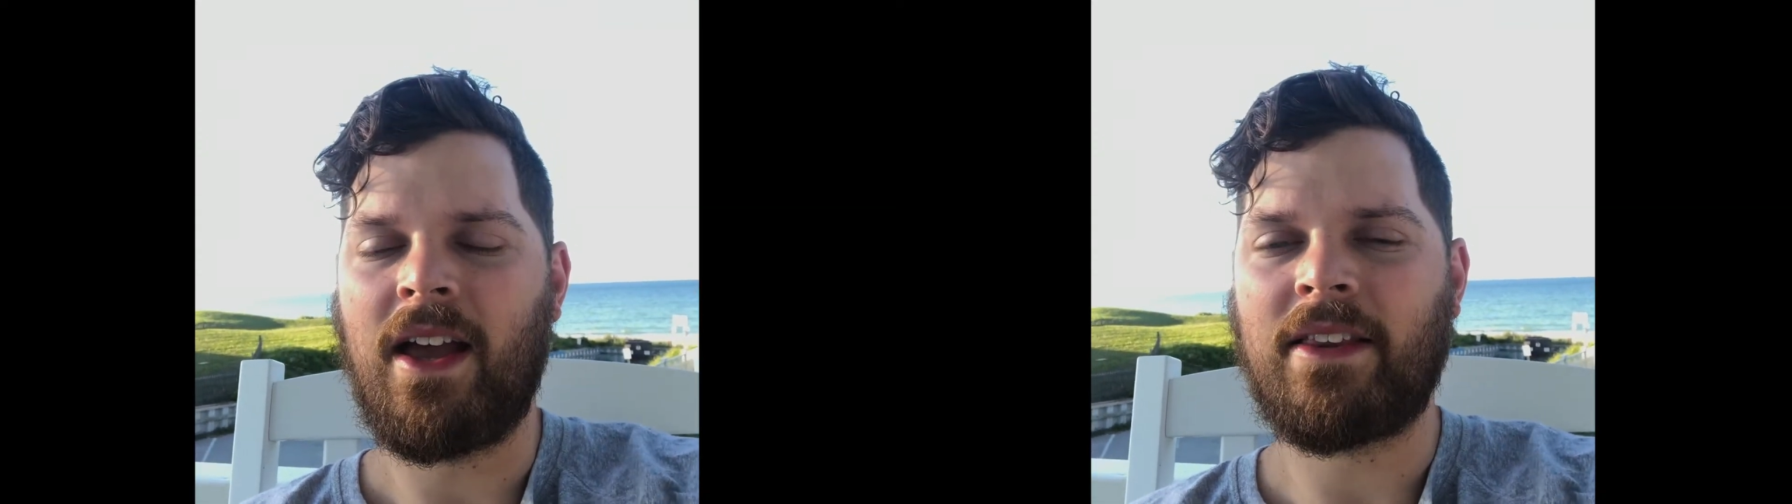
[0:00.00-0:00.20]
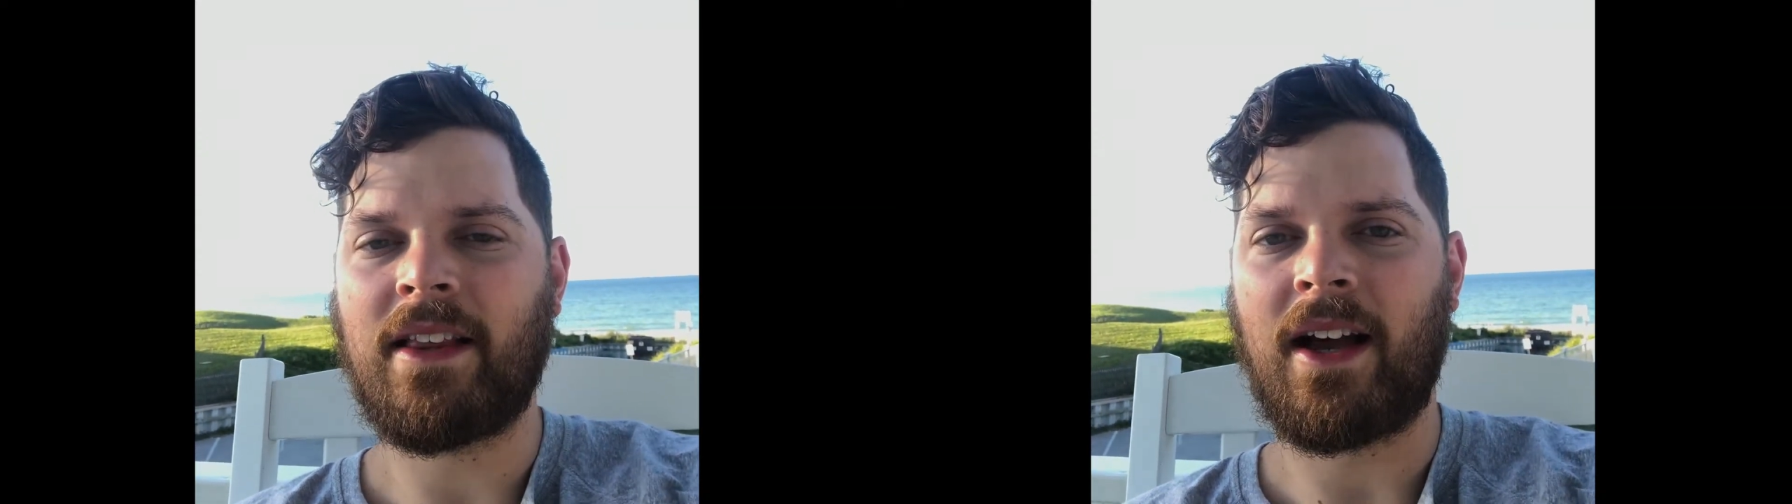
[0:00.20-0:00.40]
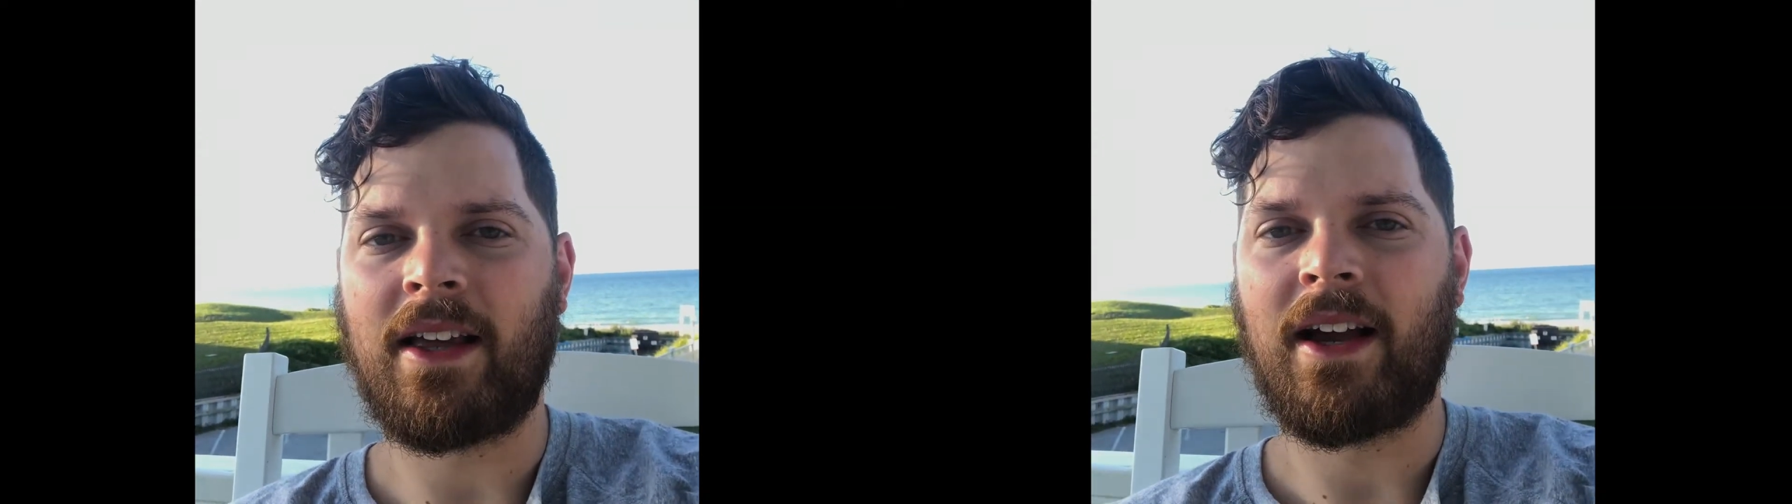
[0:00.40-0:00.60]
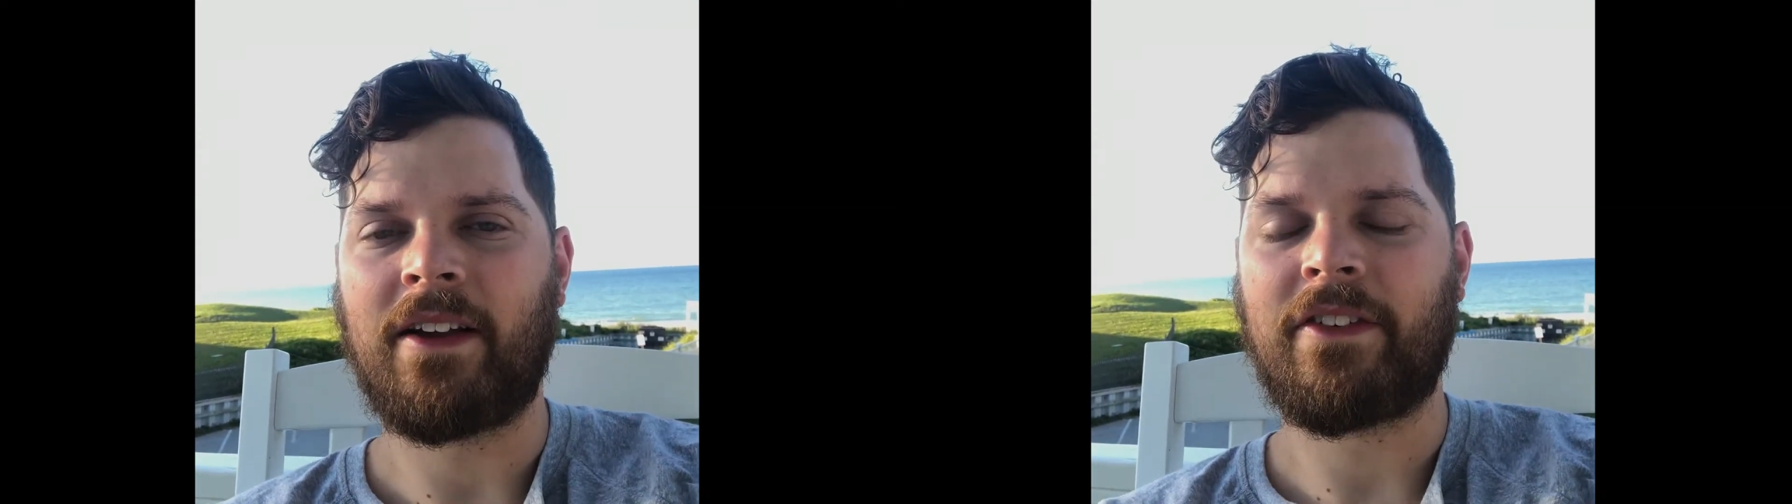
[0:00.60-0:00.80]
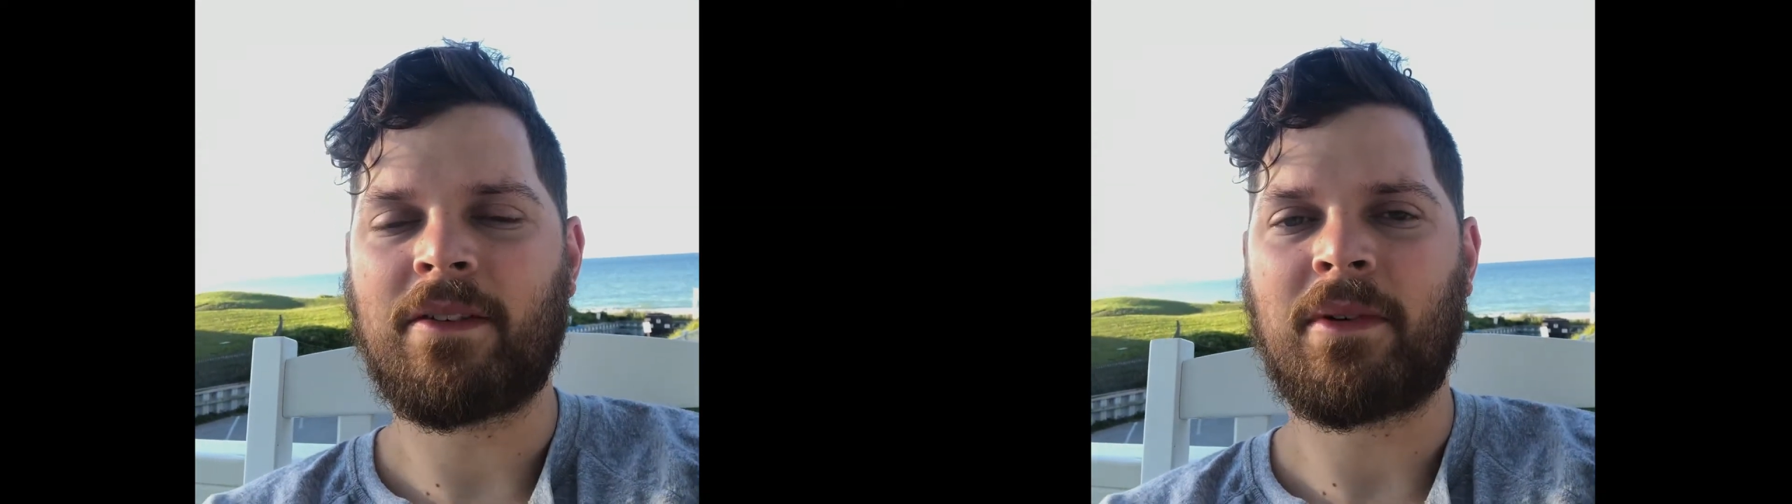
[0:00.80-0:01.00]
And
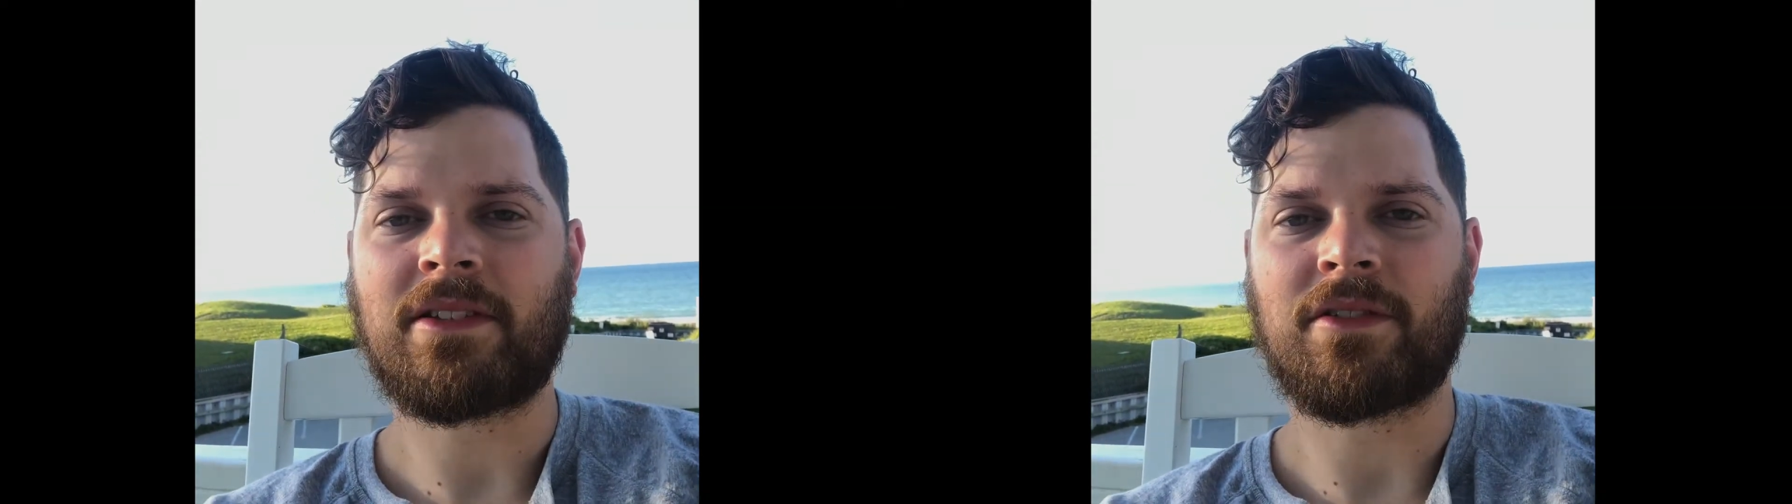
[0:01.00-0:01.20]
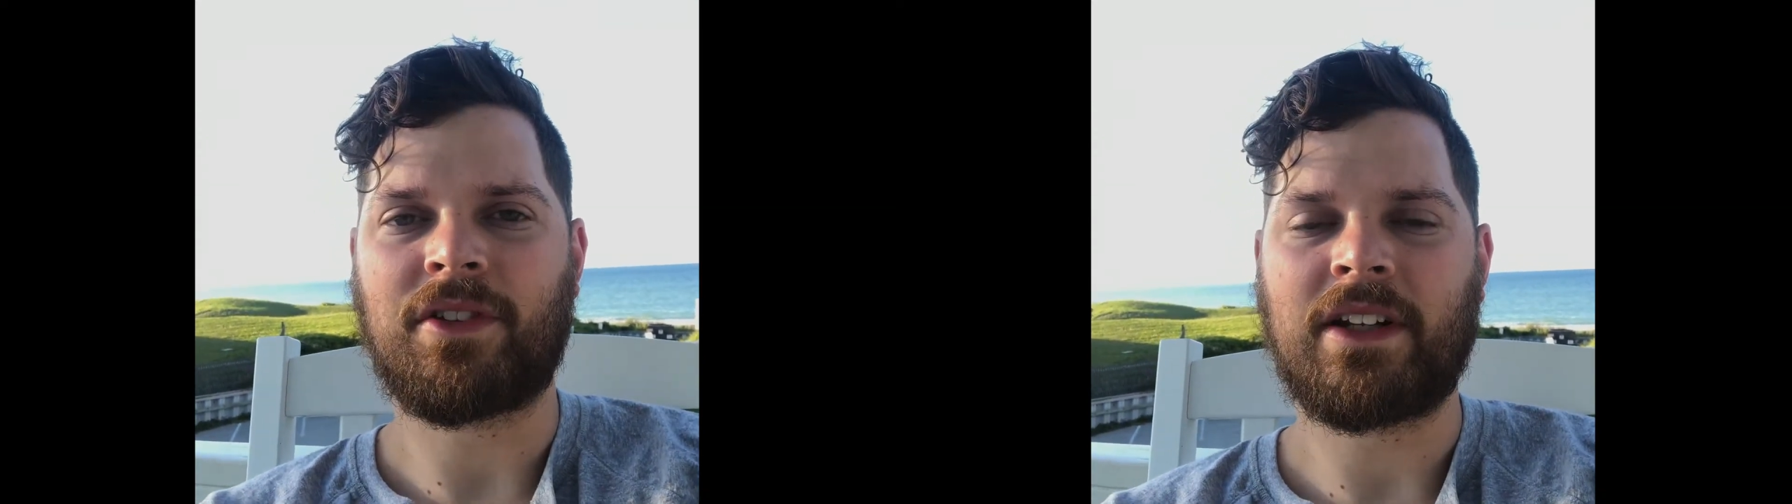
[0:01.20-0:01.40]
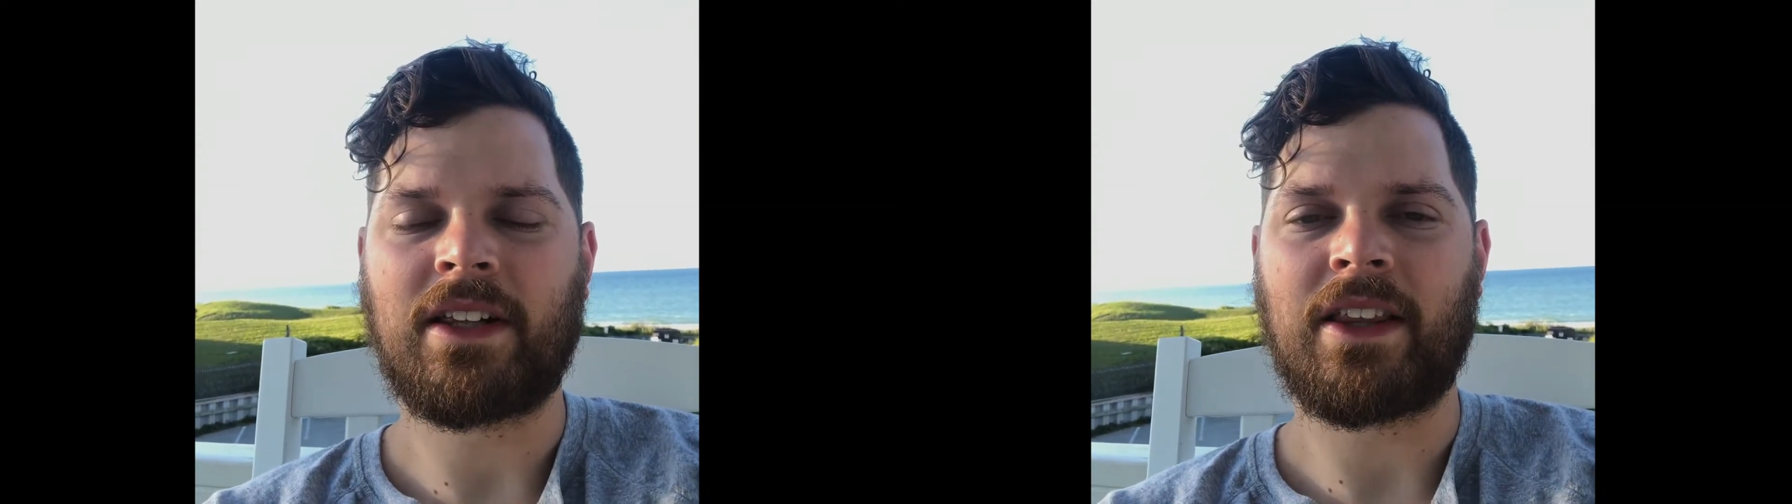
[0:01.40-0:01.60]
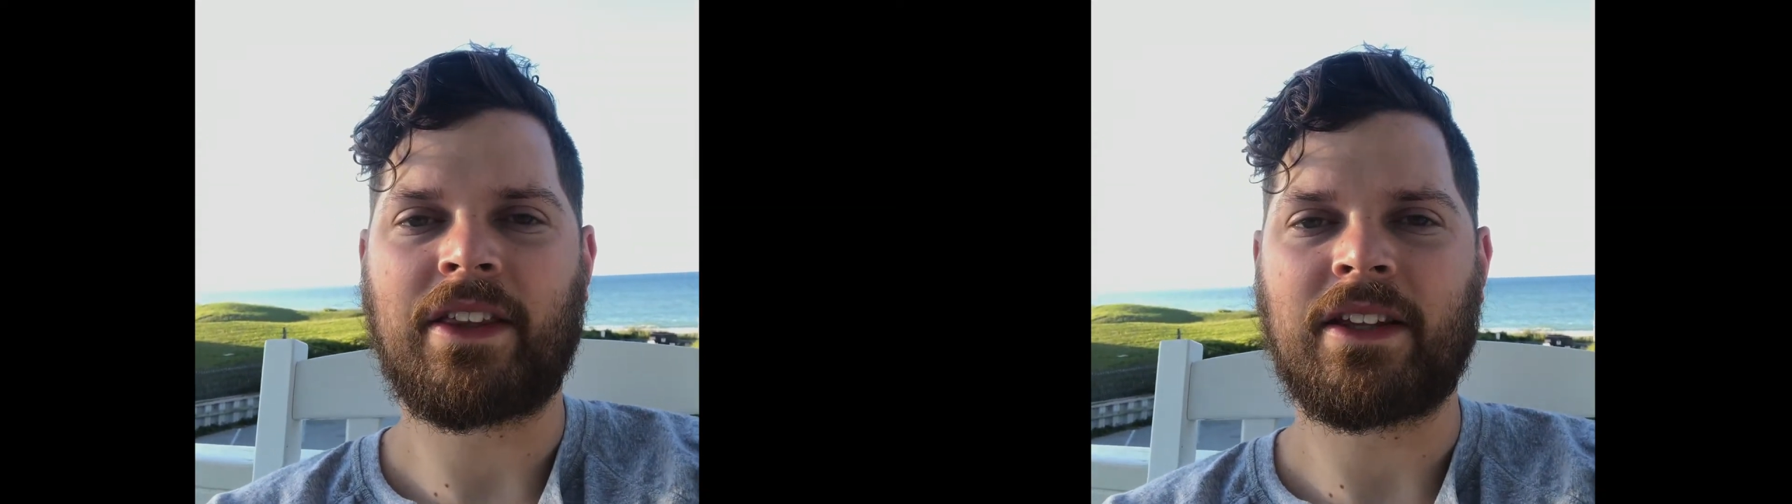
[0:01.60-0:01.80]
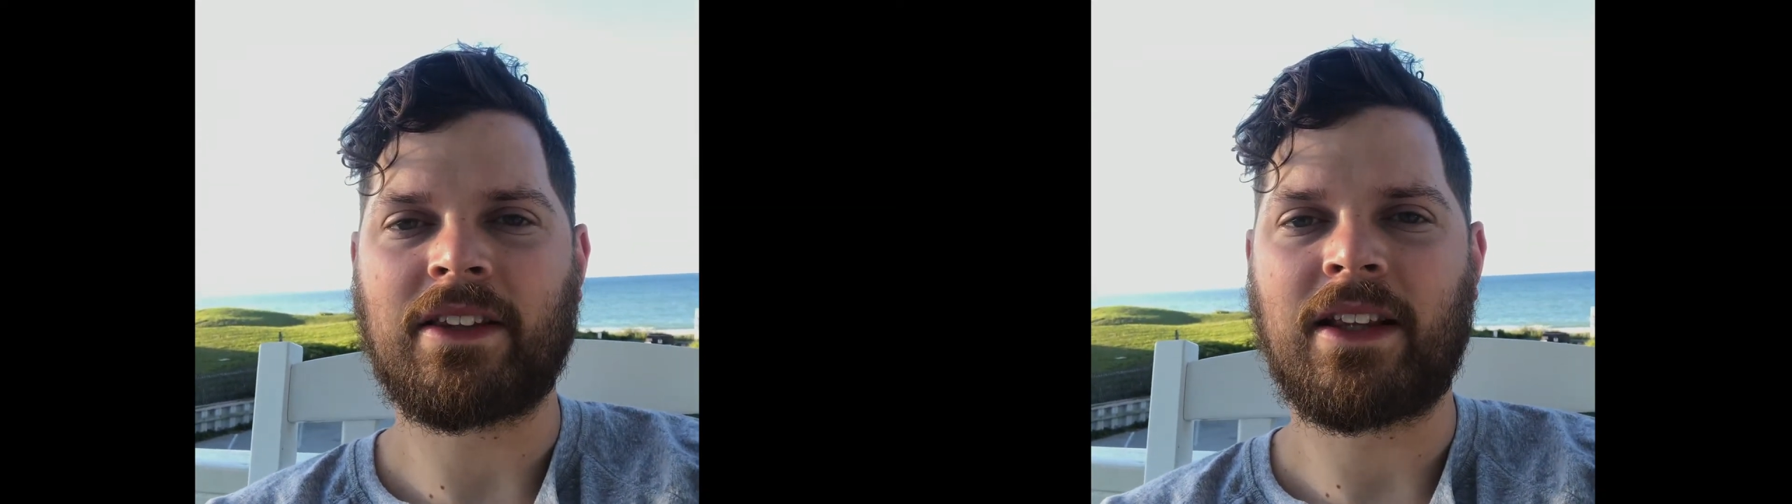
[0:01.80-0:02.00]
I find myself reading that thinking